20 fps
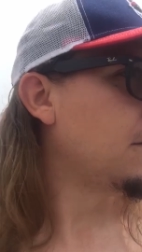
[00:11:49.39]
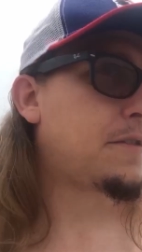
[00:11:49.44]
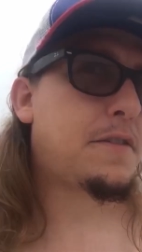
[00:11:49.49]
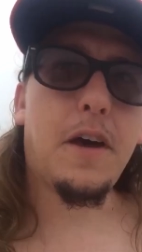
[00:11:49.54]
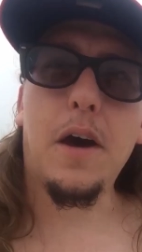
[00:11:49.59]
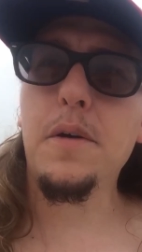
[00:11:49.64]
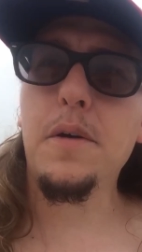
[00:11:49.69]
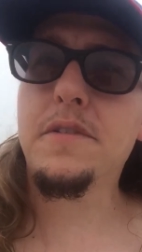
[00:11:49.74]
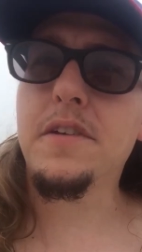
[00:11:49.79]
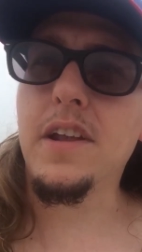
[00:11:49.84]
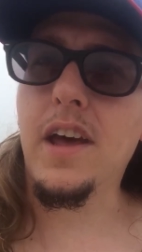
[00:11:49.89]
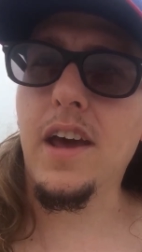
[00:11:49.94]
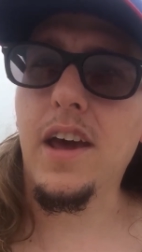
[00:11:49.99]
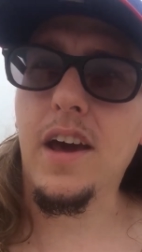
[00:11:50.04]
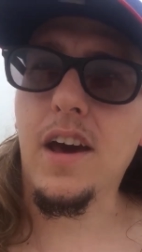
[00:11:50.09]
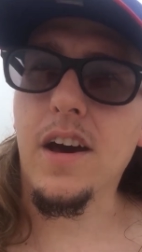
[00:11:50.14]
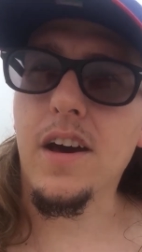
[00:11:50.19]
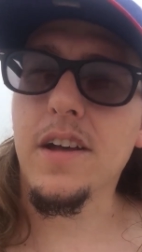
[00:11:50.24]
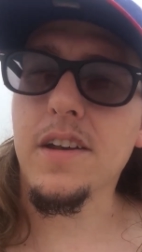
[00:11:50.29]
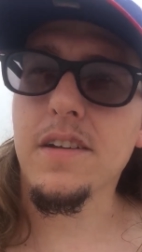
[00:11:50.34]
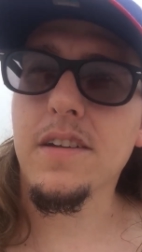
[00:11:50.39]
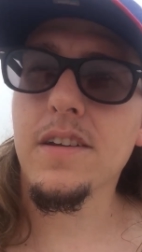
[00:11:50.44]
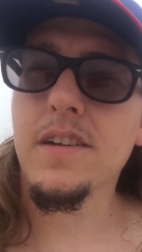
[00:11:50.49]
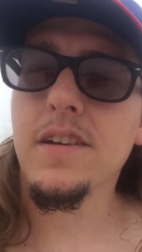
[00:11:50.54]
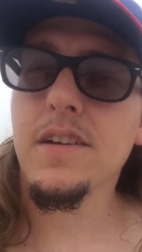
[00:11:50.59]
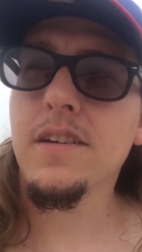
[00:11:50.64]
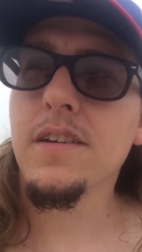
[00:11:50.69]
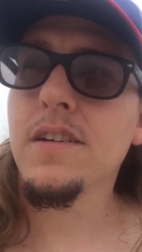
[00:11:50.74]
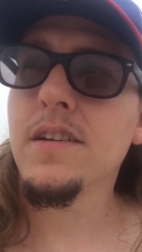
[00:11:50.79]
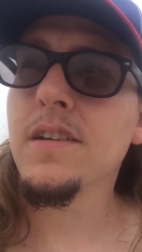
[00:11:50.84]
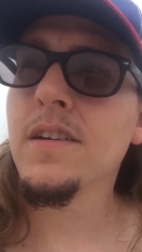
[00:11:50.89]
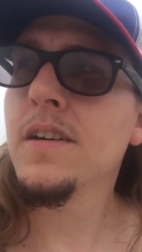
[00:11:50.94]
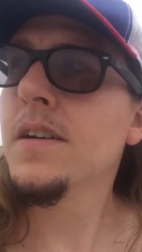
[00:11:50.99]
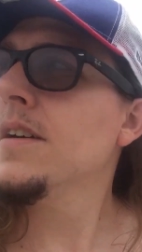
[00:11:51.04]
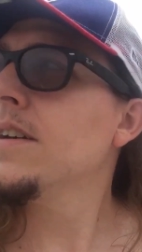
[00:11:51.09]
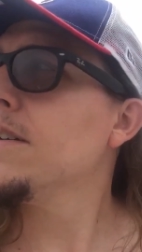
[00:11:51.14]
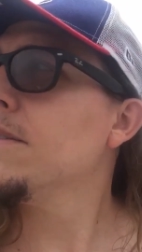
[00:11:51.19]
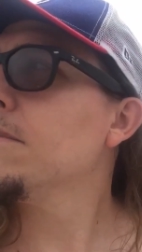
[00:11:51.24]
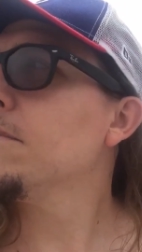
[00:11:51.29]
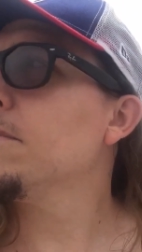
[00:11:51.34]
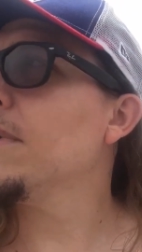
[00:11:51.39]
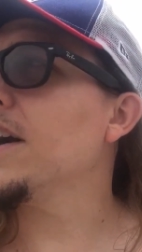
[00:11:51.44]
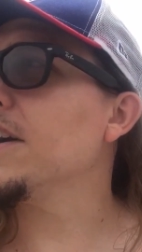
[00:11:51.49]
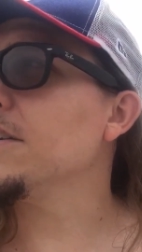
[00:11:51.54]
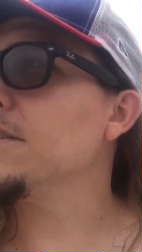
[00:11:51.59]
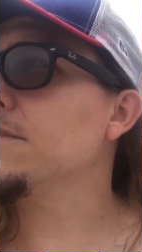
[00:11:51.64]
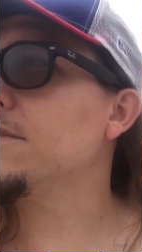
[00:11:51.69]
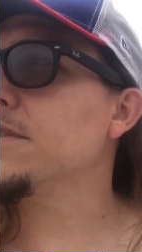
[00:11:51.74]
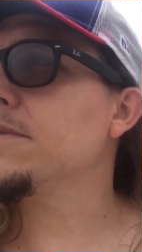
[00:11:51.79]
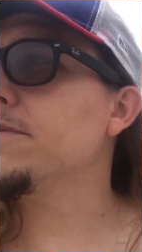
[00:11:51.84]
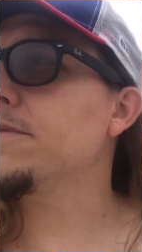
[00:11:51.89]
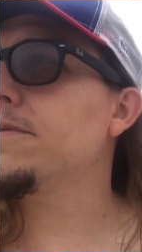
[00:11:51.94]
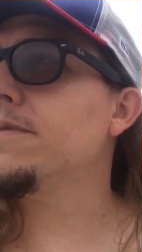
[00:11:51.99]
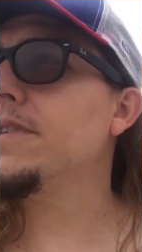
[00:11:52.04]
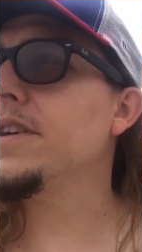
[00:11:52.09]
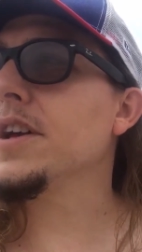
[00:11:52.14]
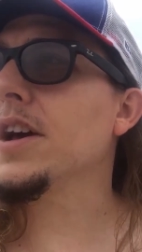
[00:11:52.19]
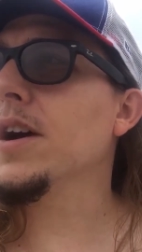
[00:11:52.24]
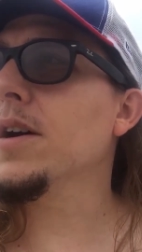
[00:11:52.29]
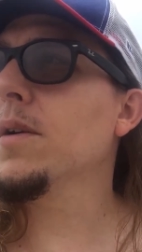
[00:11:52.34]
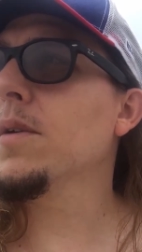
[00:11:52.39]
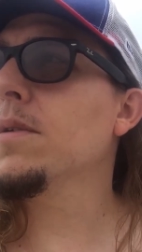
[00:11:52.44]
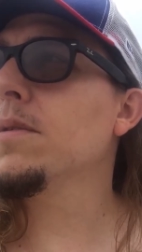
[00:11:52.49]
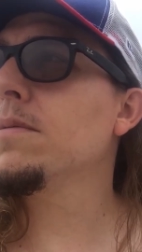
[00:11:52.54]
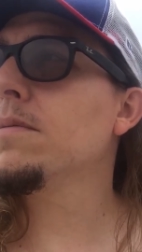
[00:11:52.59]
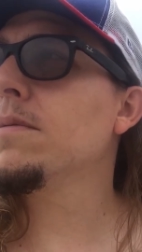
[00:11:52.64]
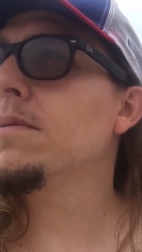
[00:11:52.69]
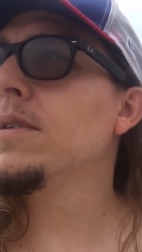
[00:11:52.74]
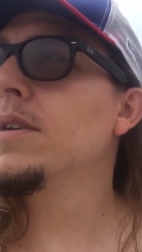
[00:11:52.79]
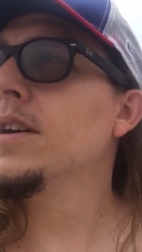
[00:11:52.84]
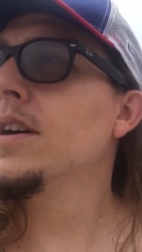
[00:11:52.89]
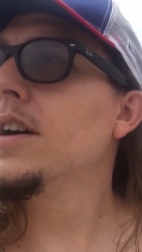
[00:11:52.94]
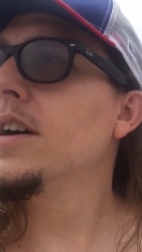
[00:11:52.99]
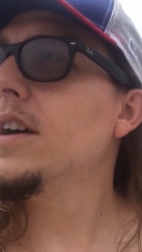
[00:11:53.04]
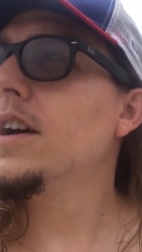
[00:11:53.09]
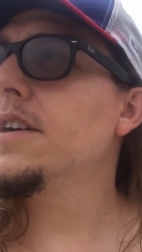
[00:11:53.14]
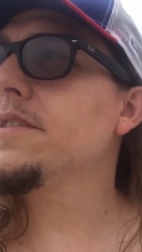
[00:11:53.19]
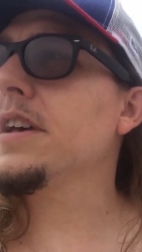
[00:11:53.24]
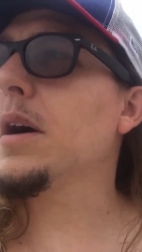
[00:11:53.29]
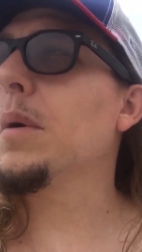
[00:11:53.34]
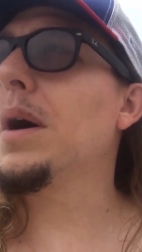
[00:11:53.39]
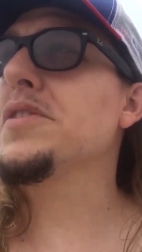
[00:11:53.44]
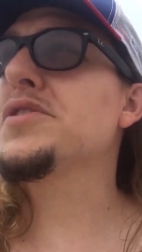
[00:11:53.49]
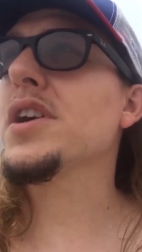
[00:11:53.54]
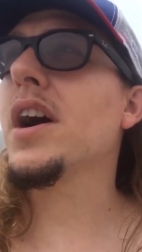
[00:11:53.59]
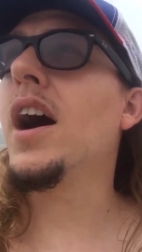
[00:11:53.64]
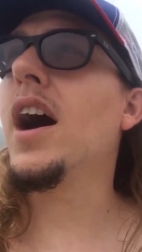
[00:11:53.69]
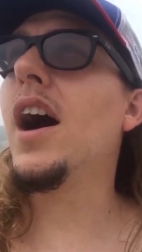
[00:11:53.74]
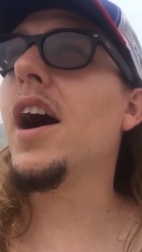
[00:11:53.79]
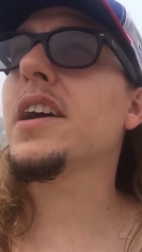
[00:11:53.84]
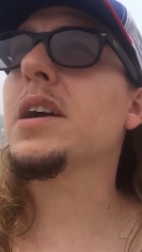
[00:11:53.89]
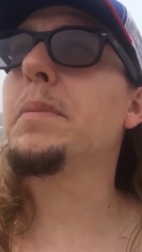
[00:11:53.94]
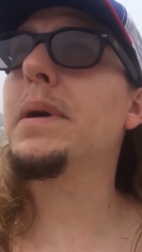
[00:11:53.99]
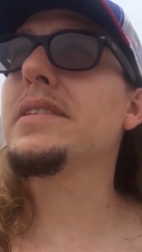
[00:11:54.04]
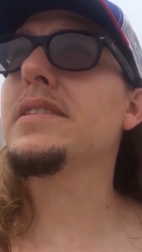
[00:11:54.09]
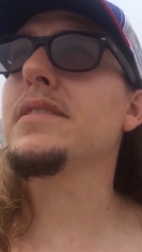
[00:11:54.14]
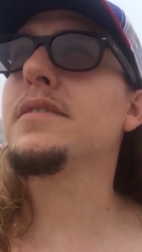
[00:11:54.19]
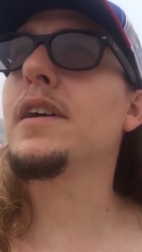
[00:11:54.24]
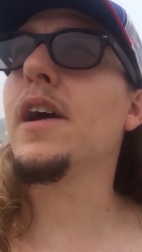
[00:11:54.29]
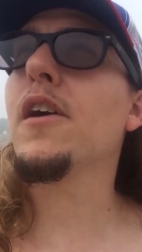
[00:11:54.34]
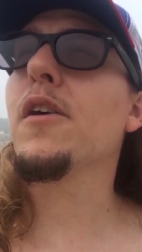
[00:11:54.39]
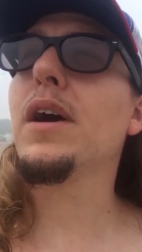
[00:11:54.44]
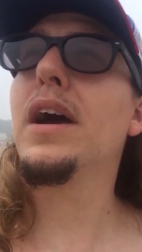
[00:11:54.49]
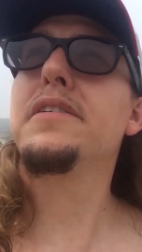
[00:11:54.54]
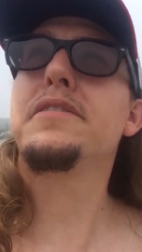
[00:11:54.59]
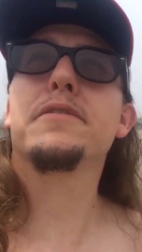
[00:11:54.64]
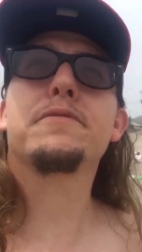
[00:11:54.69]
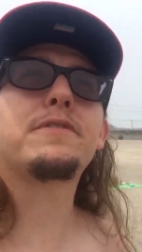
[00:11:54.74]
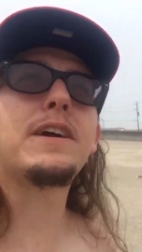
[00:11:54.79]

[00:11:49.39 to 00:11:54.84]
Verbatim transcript: So today on my YouTube video, as I watch a hawk about to terrorize a